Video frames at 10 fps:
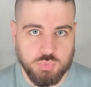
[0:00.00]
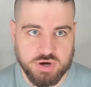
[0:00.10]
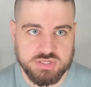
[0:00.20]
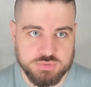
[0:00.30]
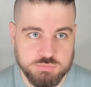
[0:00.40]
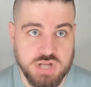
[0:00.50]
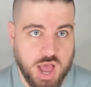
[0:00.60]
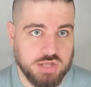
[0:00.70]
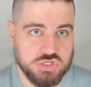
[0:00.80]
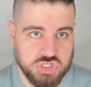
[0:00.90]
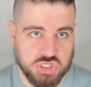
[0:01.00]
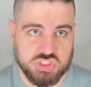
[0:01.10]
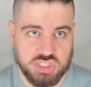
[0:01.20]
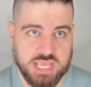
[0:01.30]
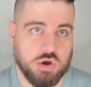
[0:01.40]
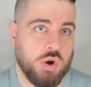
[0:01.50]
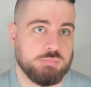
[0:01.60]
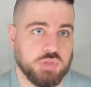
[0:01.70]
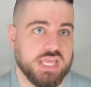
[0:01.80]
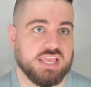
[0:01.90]
where it's not just like, oh,
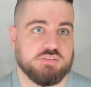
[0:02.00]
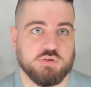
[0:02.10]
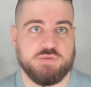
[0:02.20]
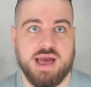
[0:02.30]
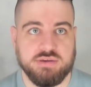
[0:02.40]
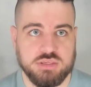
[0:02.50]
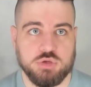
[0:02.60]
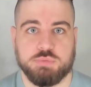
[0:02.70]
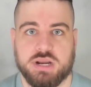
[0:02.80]
I'm playing it for value,